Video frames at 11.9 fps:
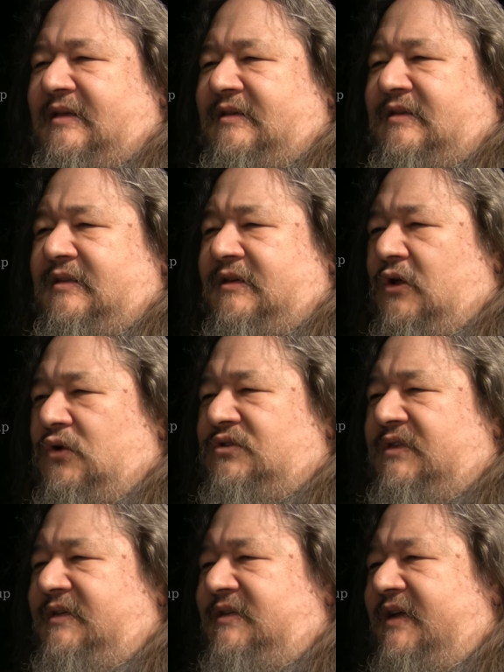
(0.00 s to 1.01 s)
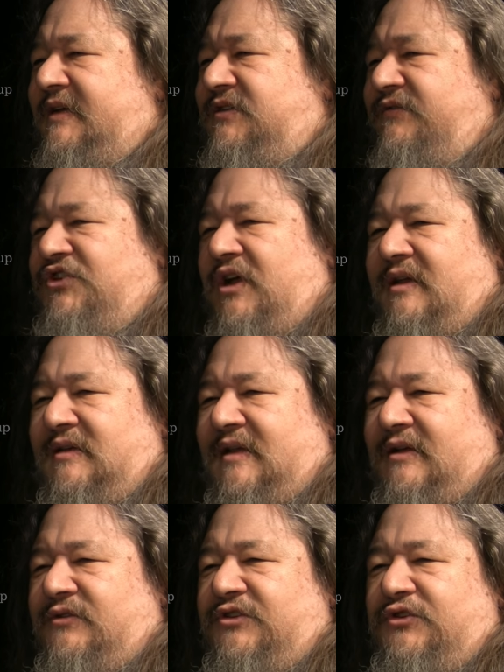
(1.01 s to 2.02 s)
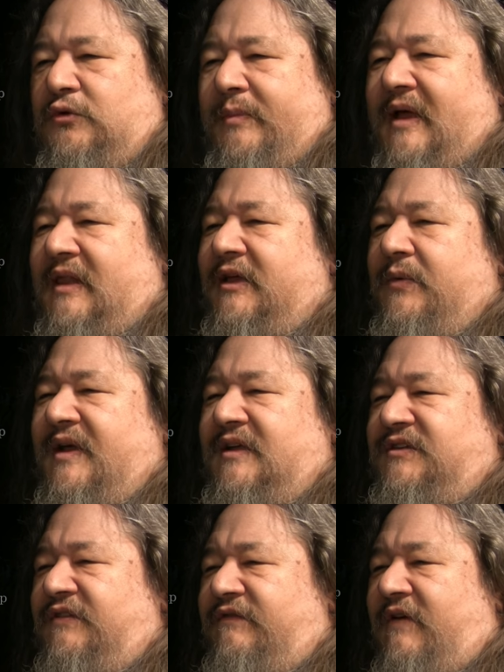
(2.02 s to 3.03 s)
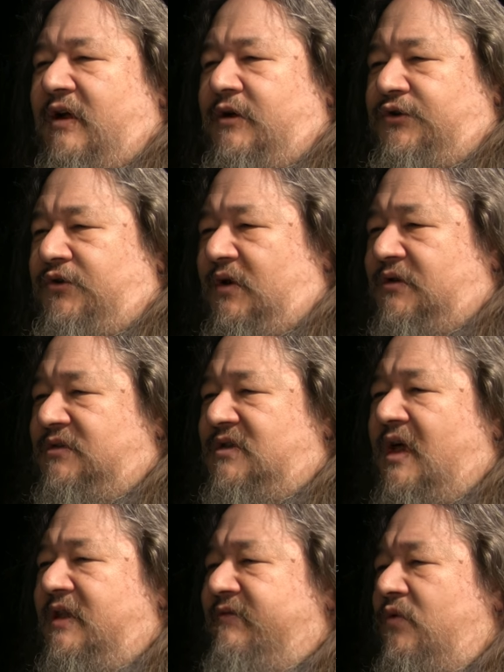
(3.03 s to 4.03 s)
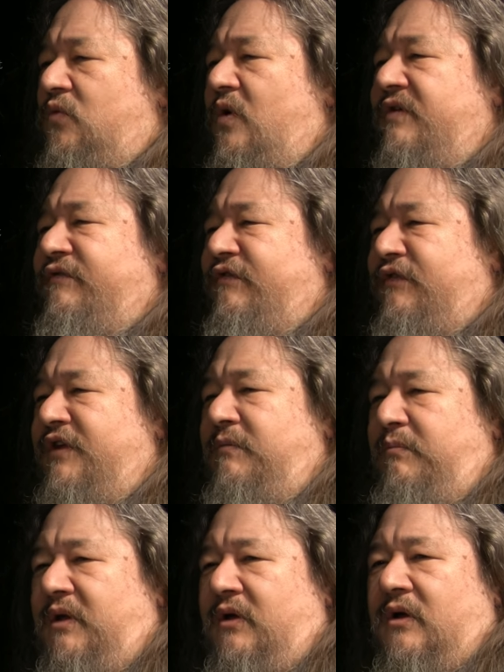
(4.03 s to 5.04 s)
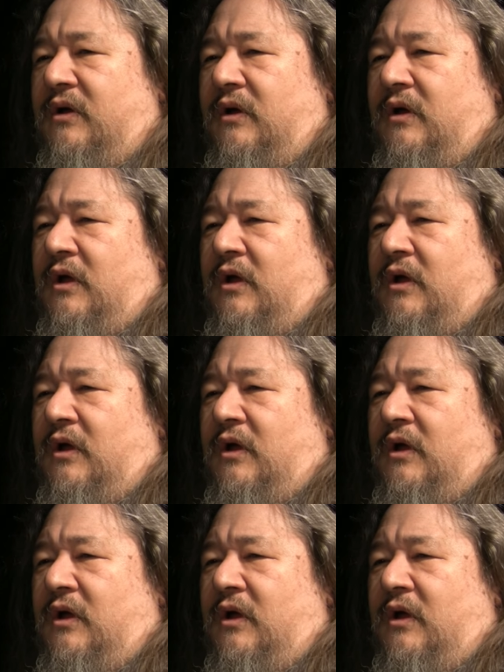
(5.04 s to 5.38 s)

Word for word: into the ghostly days of Chinatown soup alleyways and fire trucks, not even one free beer,